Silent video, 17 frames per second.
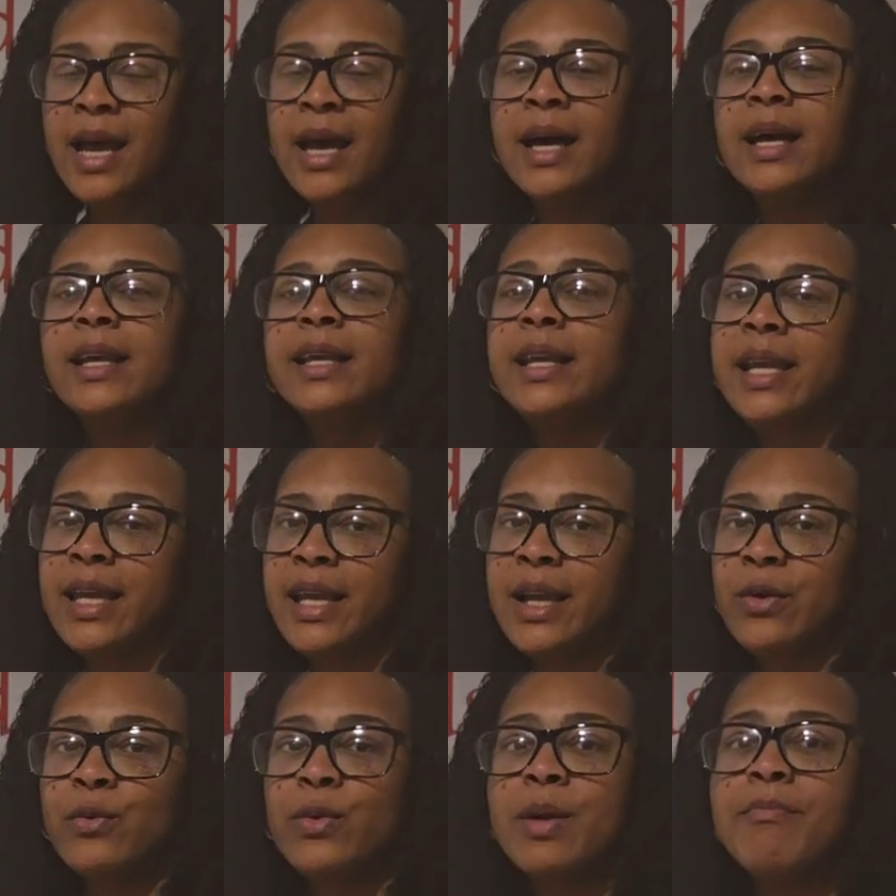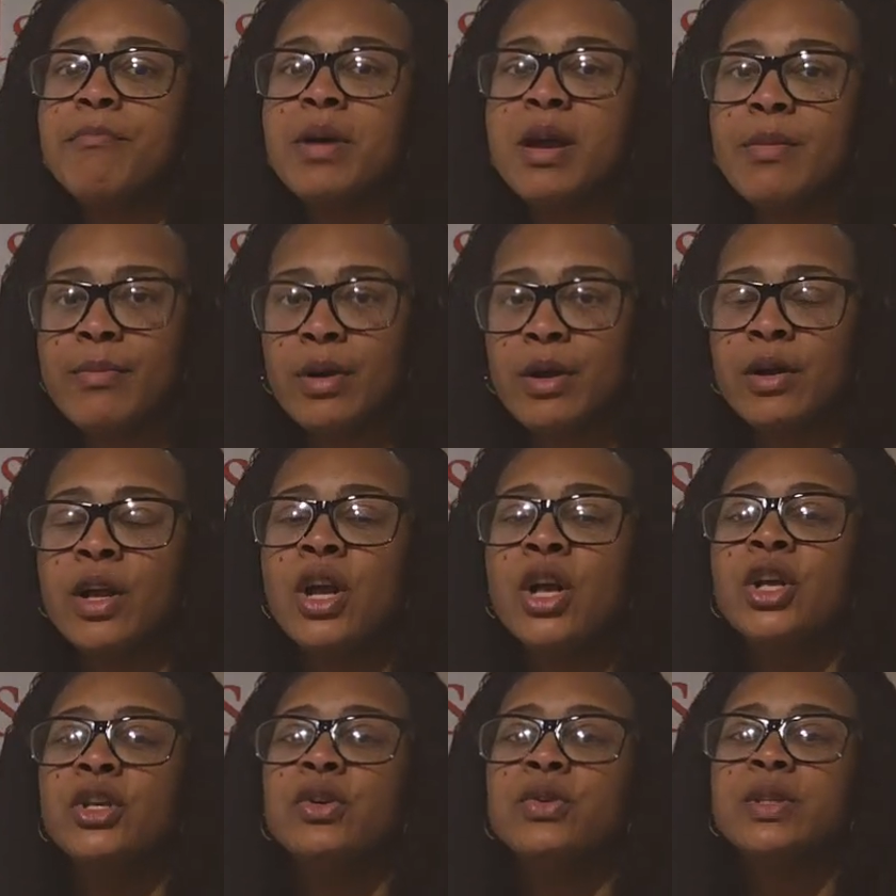Again, remember,
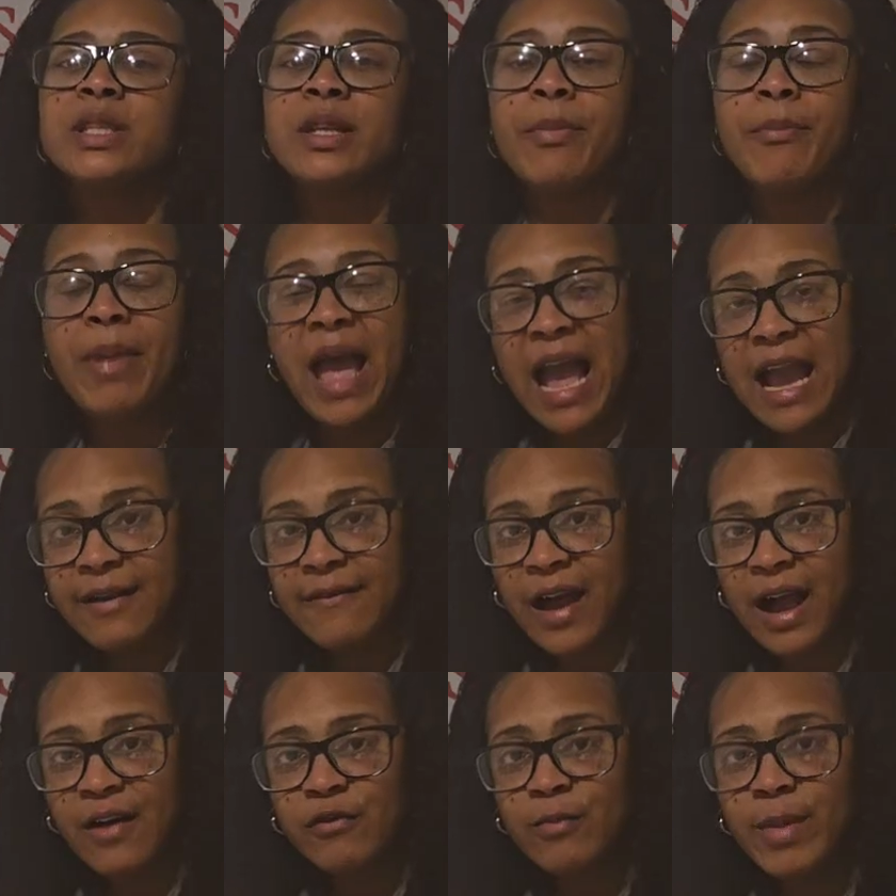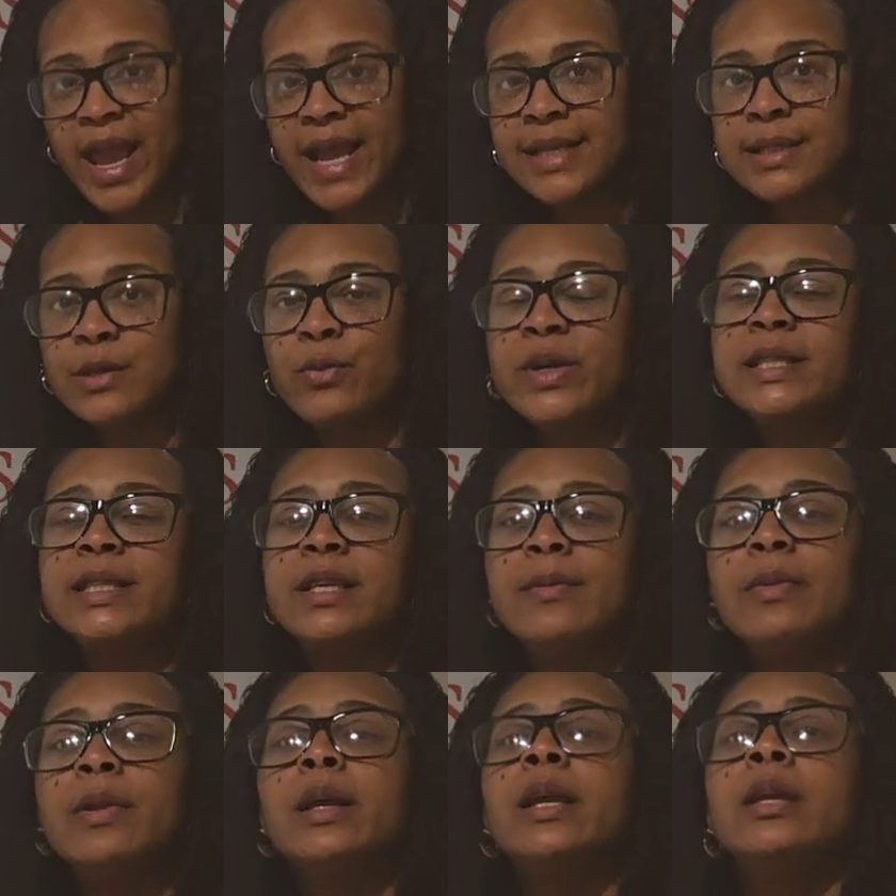using the bag valve mask, we
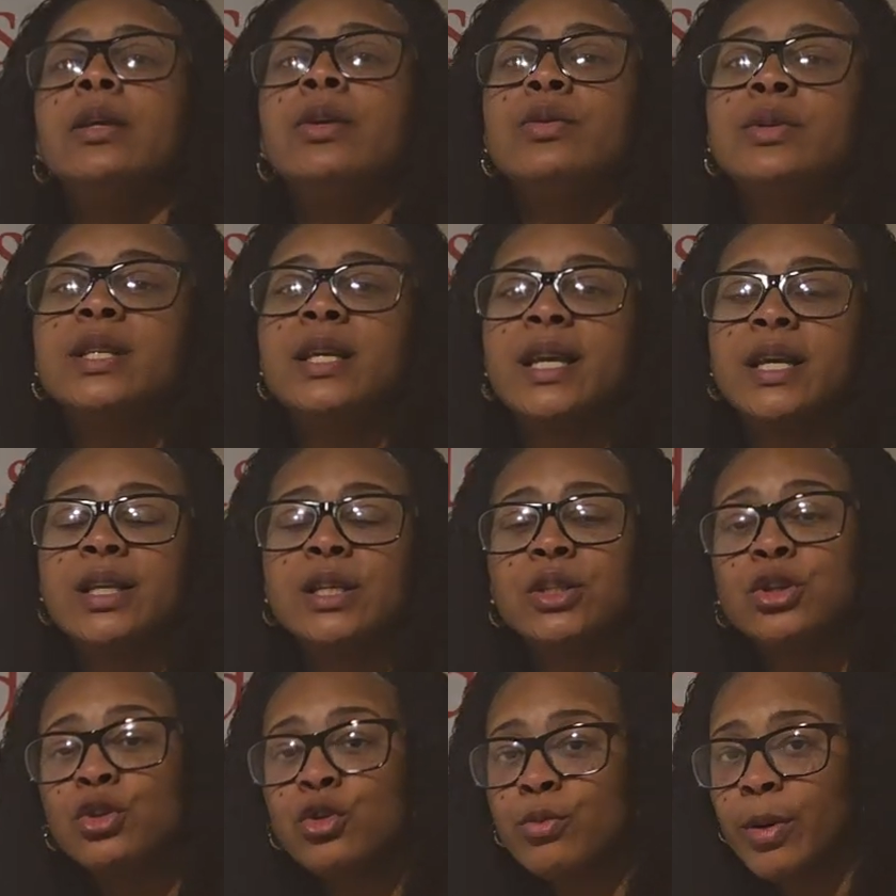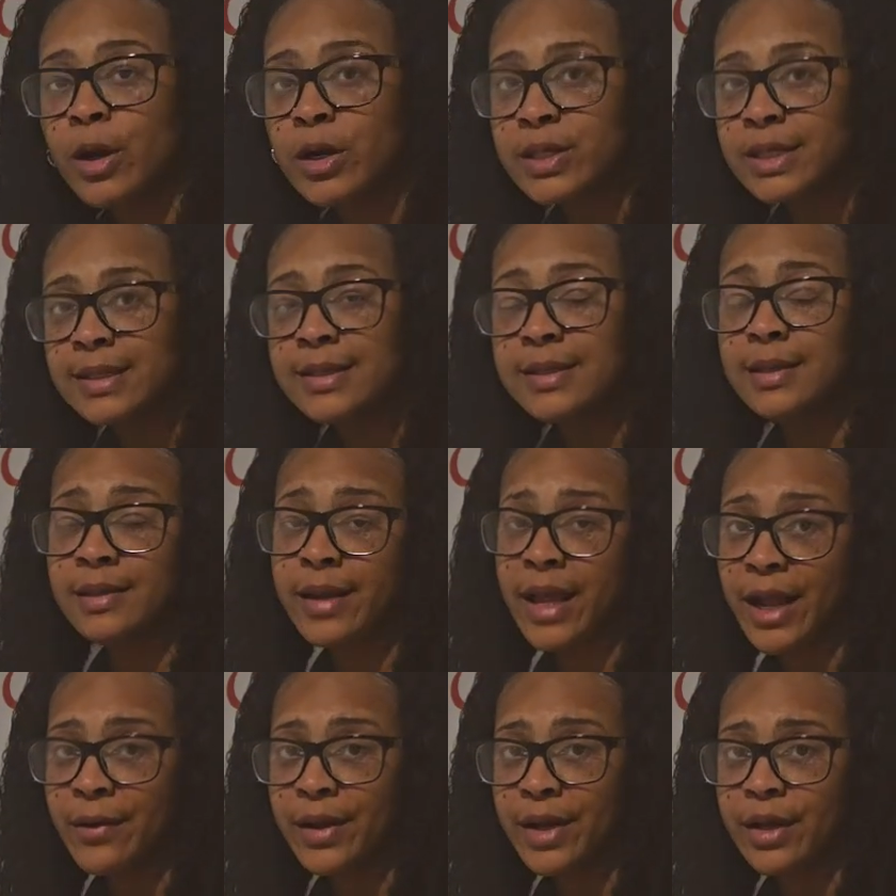typically use it in a two-person
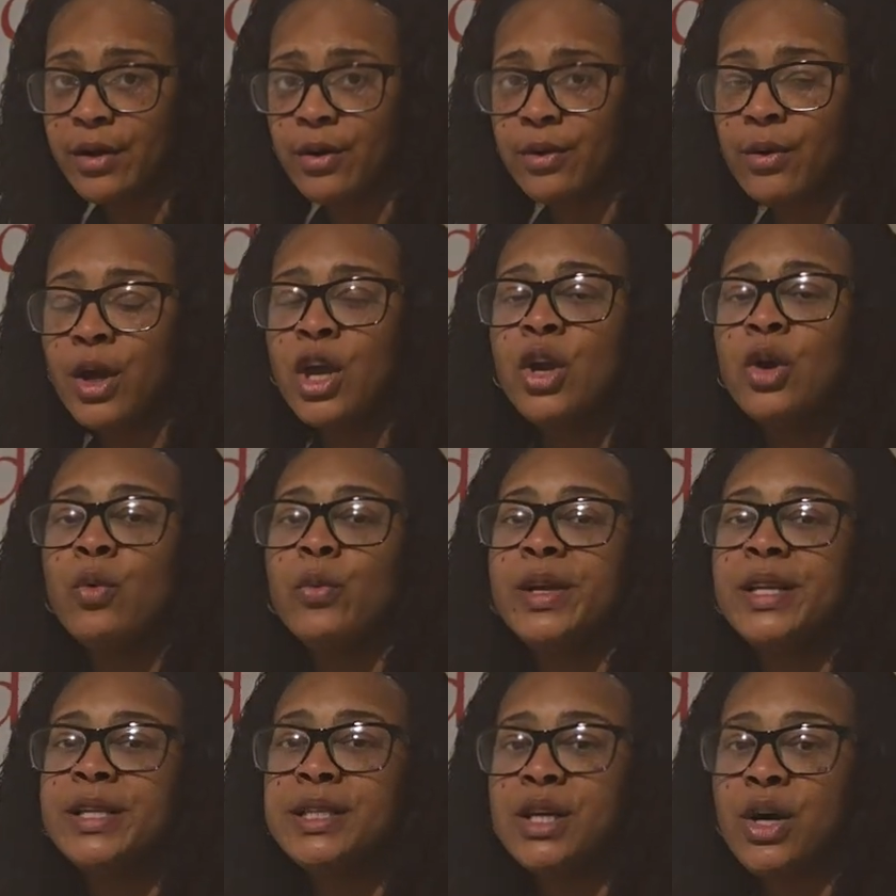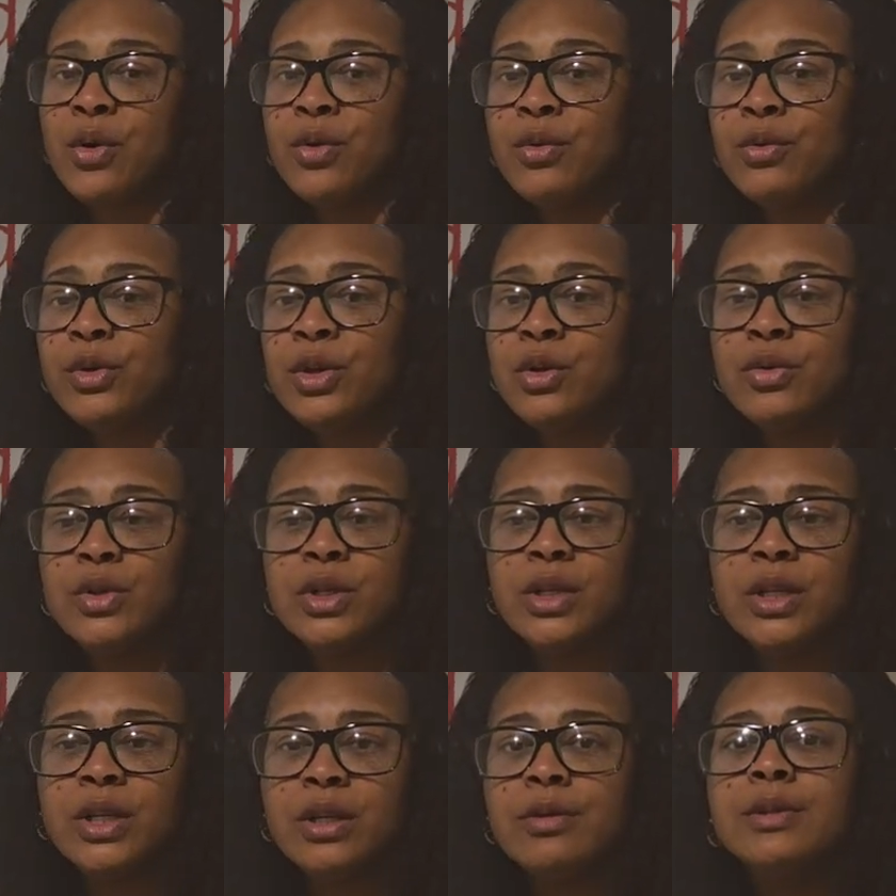scenario. We don't
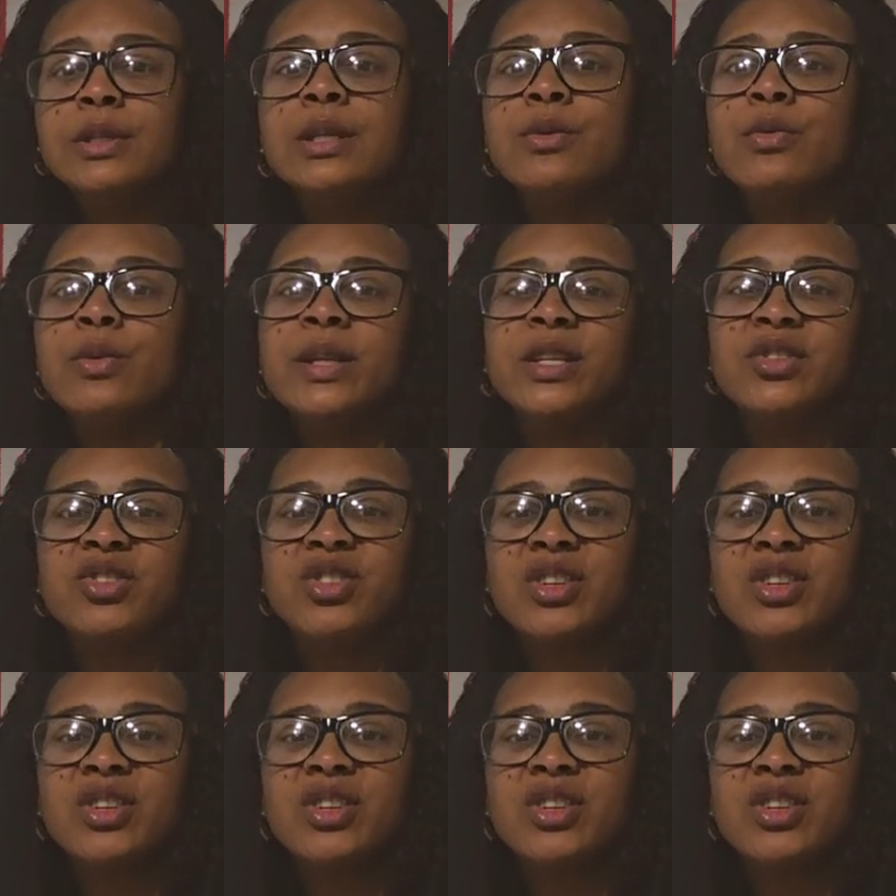usually use it when it's